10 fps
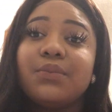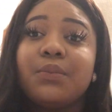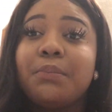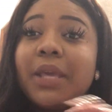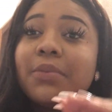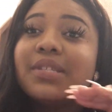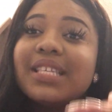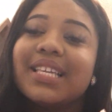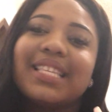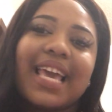People
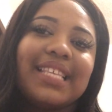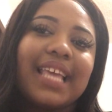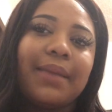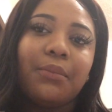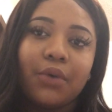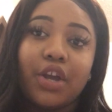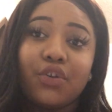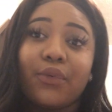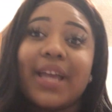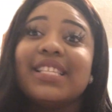see us as a more
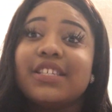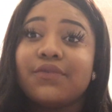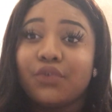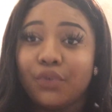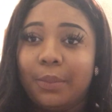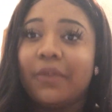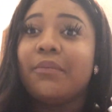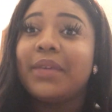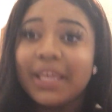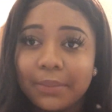aggressive group
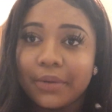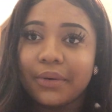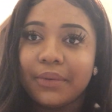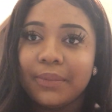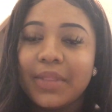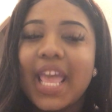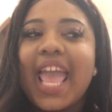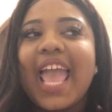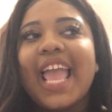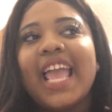of people,
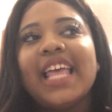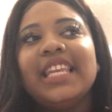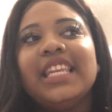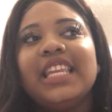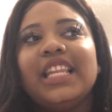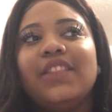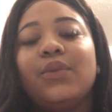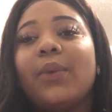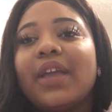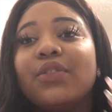and
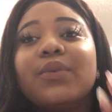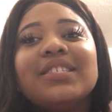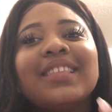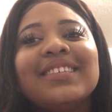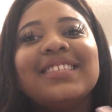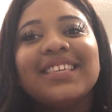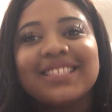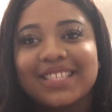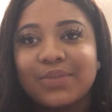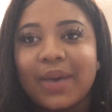the reason they see us
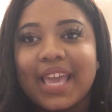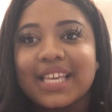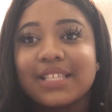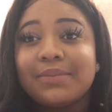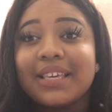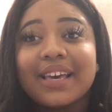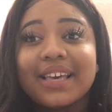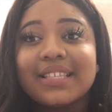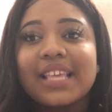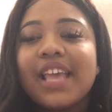this way is
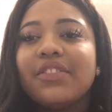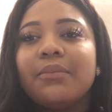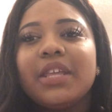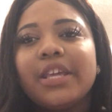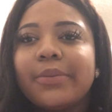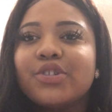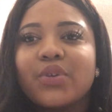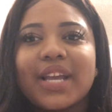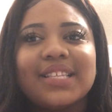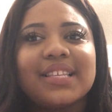because the media
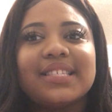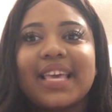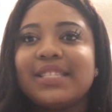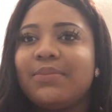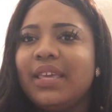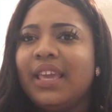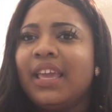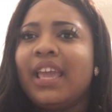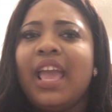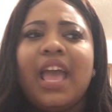portrays us as
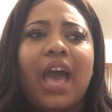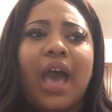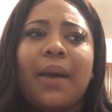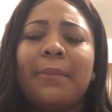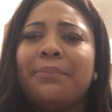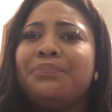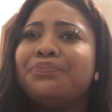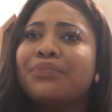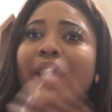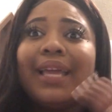being
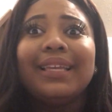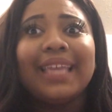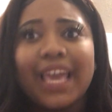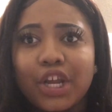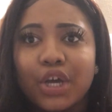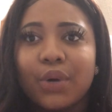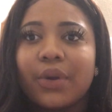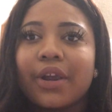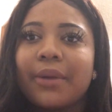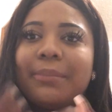ghetto
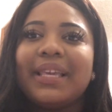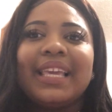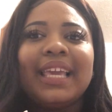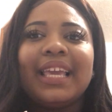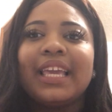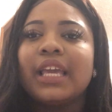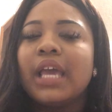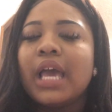or being